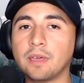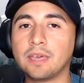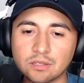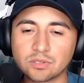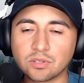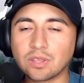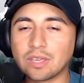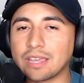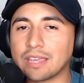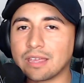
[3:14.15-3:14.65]

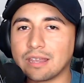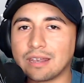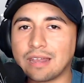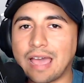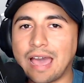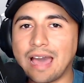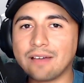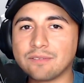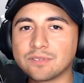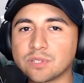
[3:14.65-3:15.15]
So they can
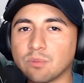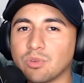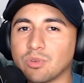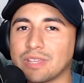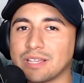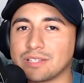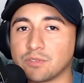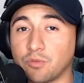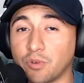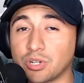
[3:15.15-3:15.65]
have someone
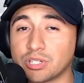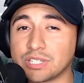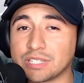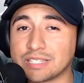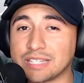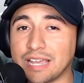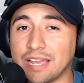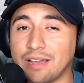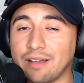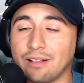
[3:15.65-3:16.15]
that's
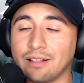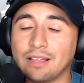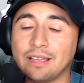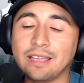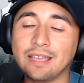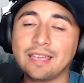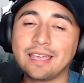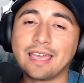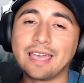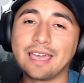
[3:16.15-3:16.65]
versatile,
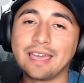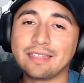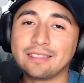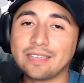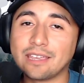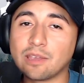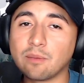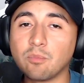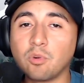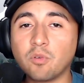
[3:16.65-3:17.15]
and
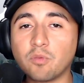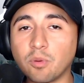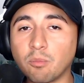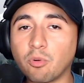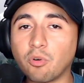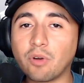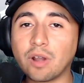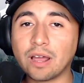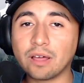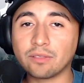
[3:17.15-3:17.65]
they can move him
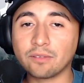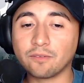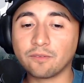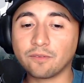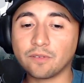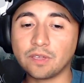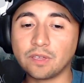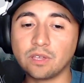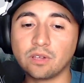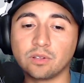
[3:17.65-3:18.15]
around the
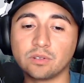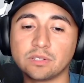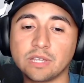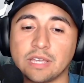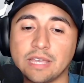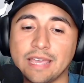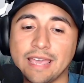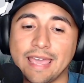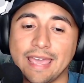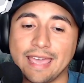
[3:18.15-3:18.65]
field.
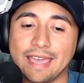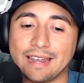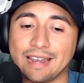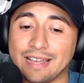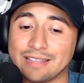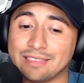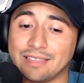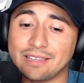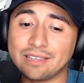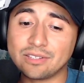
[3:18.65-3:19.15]
And
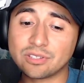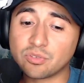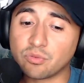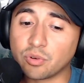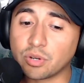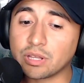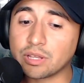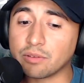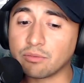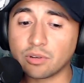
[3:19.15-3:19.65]
I think he's a
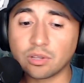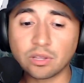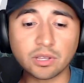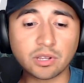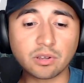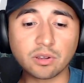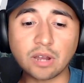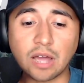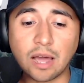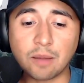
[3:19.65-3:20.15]
really
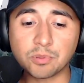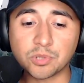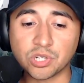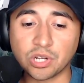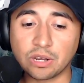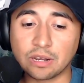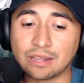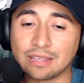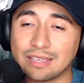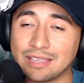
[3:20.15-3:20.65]
good
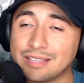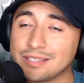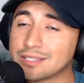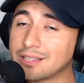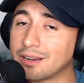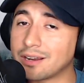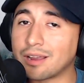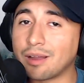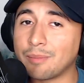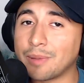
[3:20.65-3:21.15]
option. He's
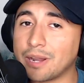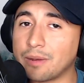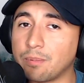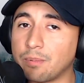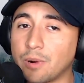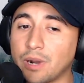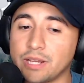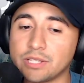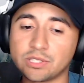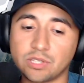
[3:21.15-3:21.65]
going to come at a
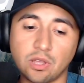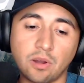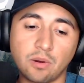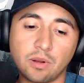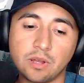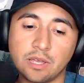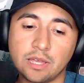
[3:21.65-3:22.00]
price, though.